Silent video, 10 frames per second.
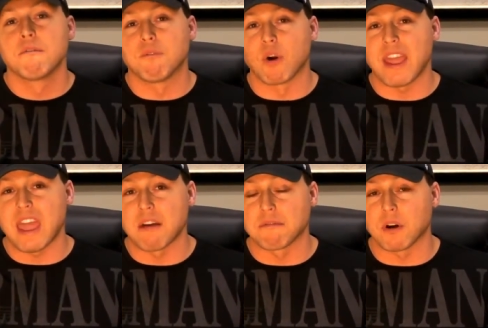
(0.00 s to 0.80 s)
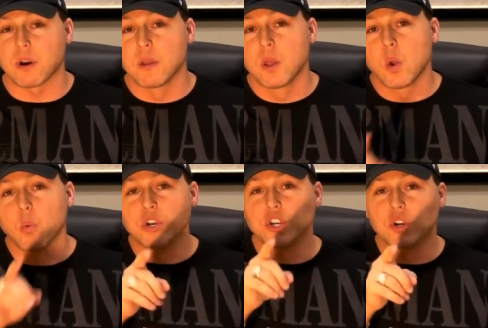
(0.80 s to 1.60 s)
forever.
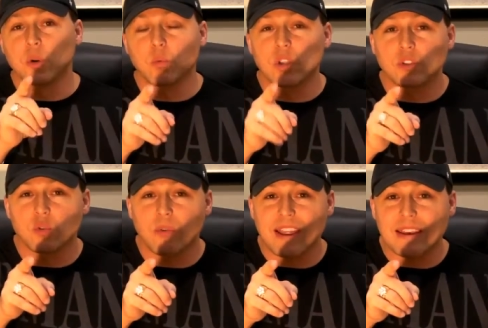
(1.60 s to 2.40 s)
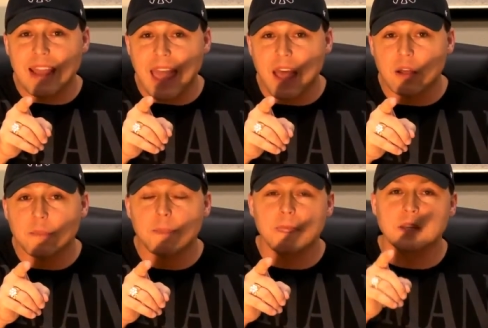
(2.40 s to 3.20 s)
What you're going to want to do right
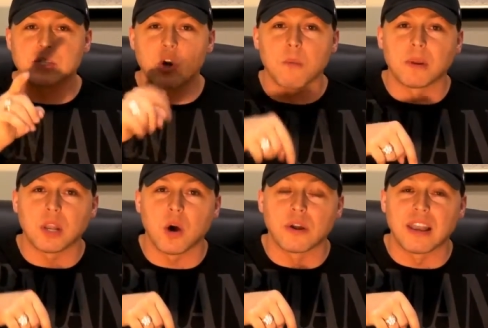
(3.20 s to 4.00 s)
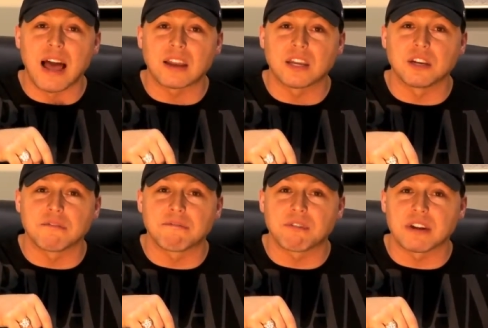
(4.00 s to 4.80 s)
now is go below and lock in
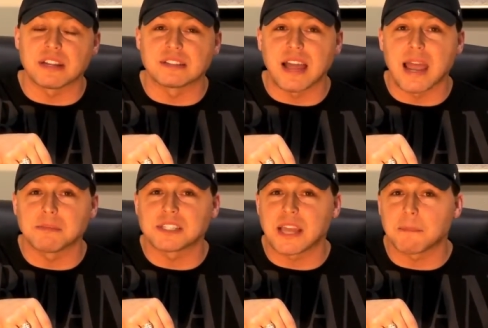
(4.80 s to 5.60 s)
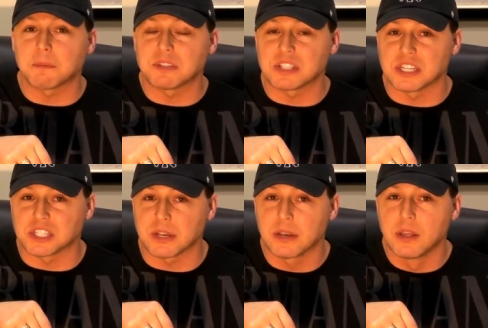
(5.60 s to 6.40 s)
your free time-stamped
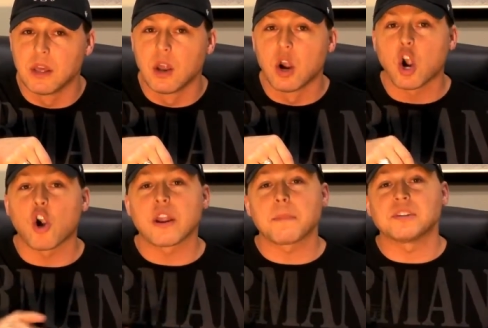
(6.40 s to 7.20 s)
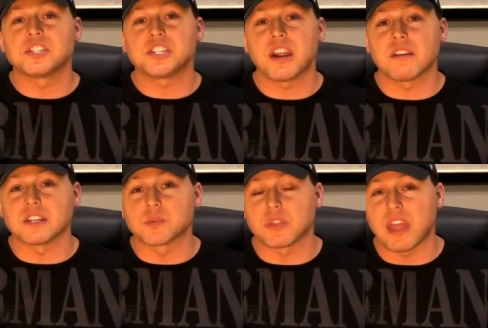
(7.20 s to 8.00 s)
position. Hurry up and share
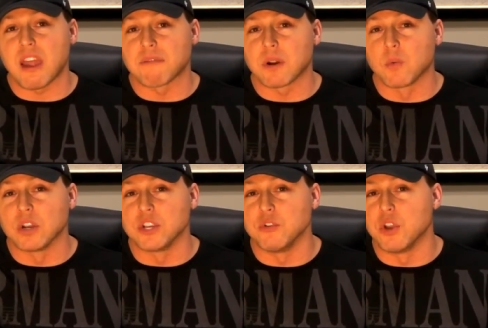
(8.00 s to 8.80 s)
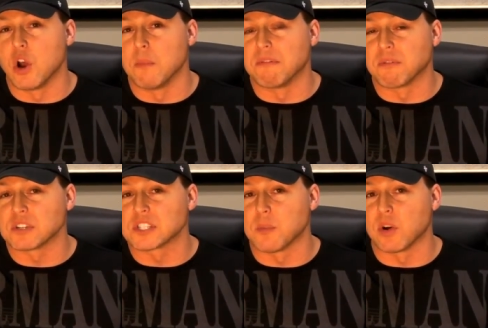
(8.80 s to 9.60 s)
this with everyone you know
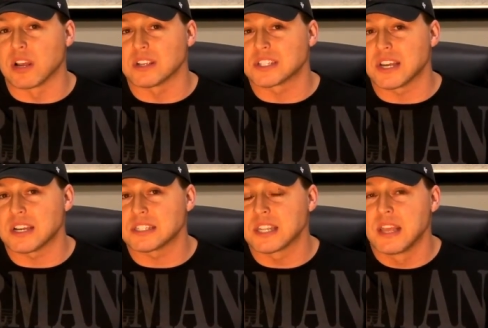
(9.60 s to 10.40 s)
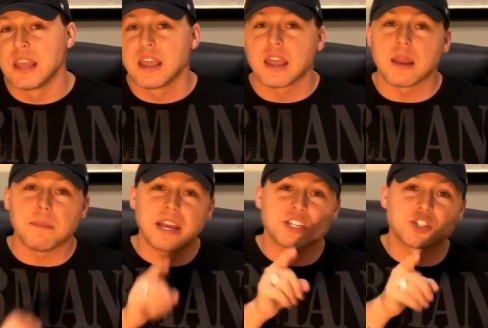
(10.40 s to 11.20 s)
before someone else does,
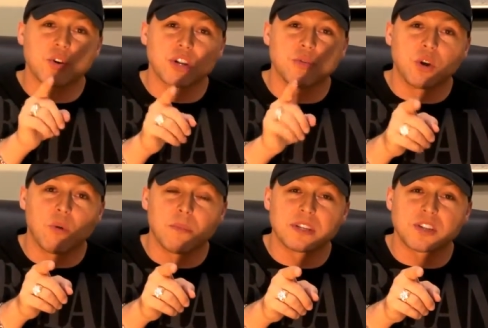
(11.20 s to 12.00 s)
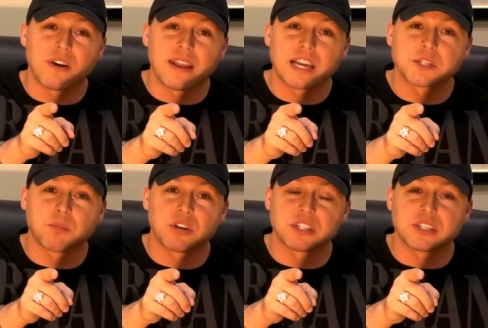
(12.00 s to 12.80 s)
and make sure you don't miss our
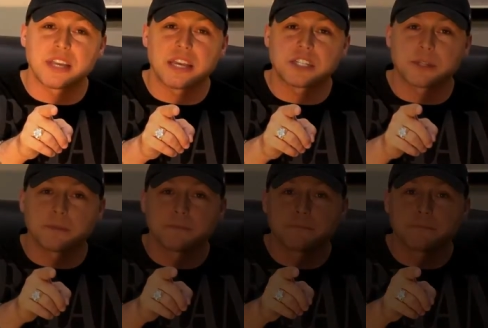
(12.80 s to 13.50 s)
next presentation.